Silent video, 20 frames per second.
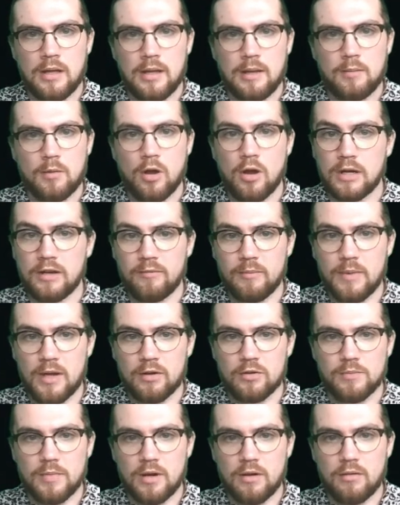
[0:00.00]
Conclave
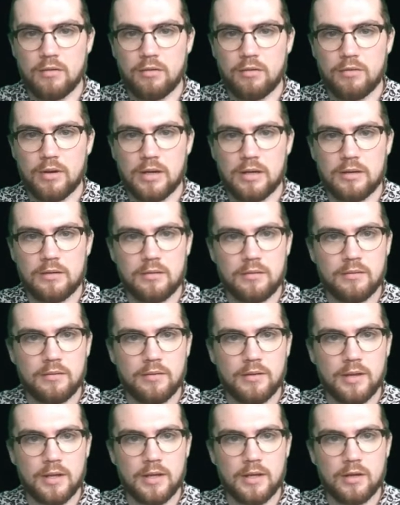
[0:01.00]
Mentor is better than Thrill.
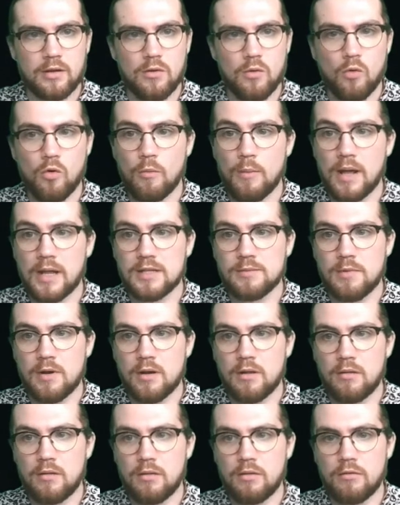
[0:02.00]
Gorman's
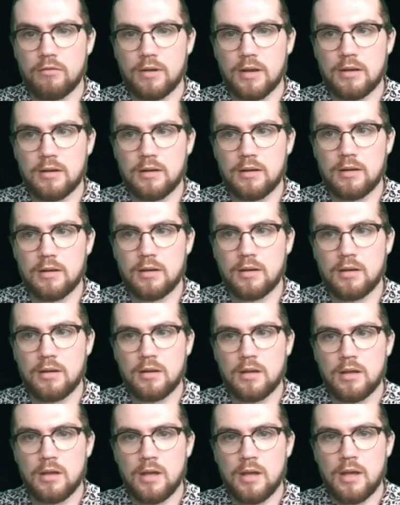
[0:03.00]
better than Thrill.
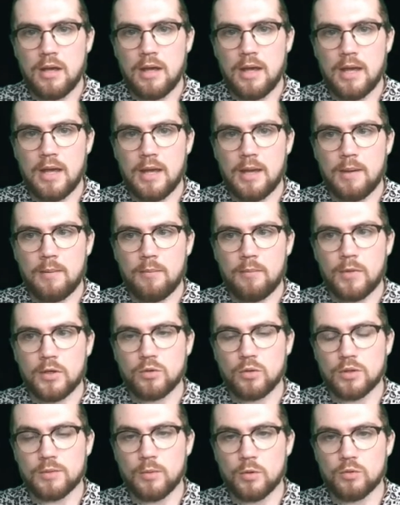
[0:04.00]

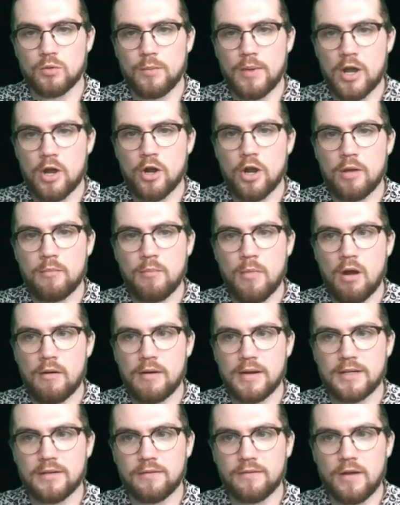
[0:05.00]
So I suppose we better not
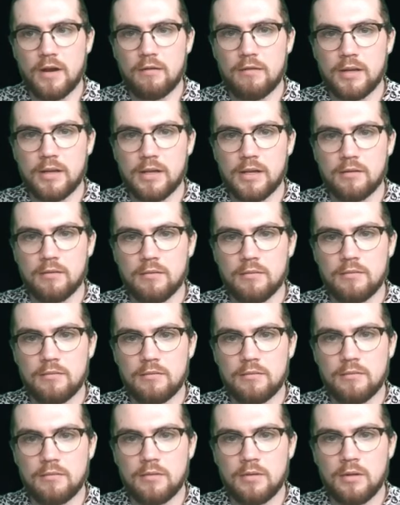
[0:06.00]
marry Teferi here.
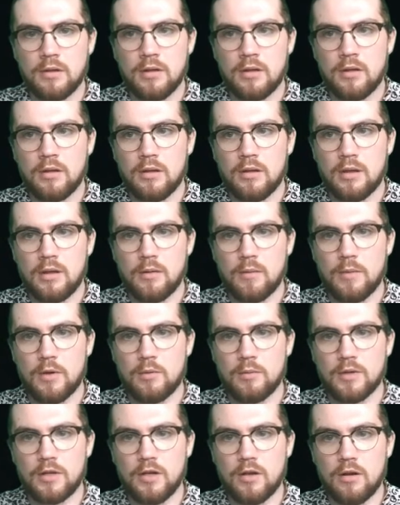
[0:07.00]
Better
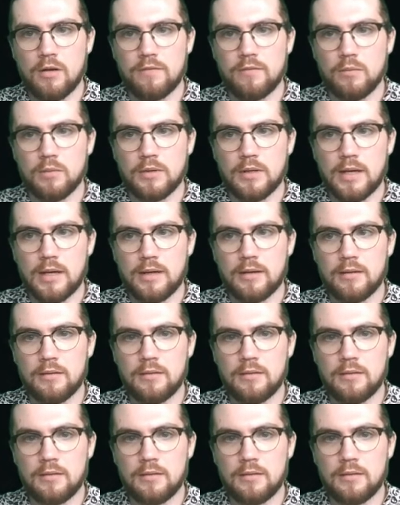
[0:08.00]
be careful with that.